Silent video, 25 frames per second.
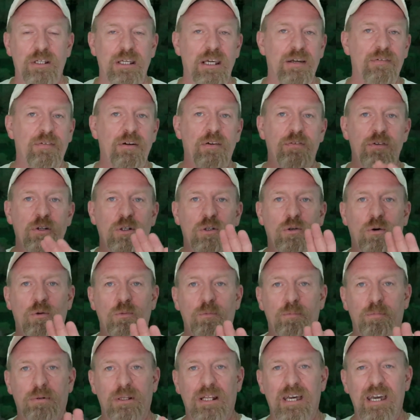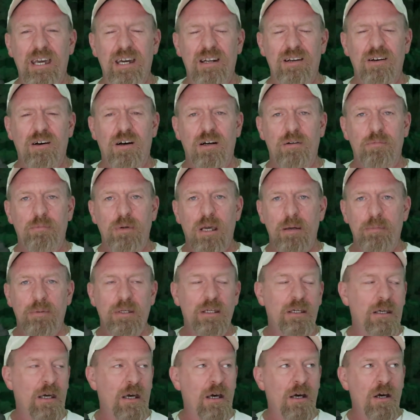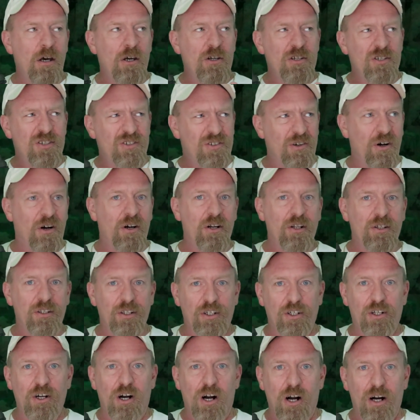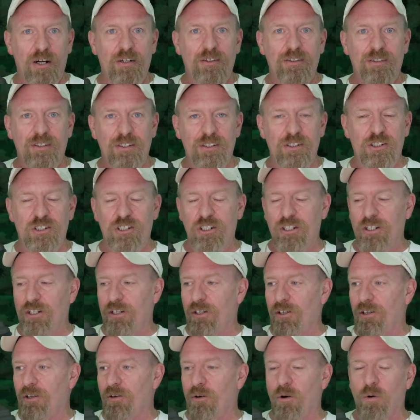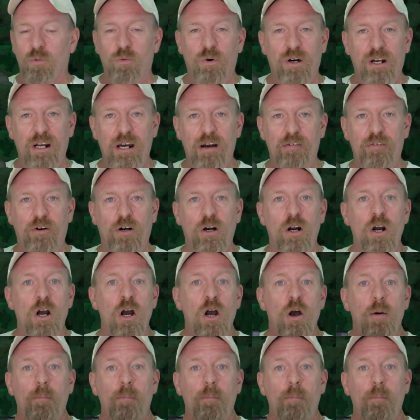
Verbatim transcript: even if you don't plan on maybe starting the garden this year or whatever,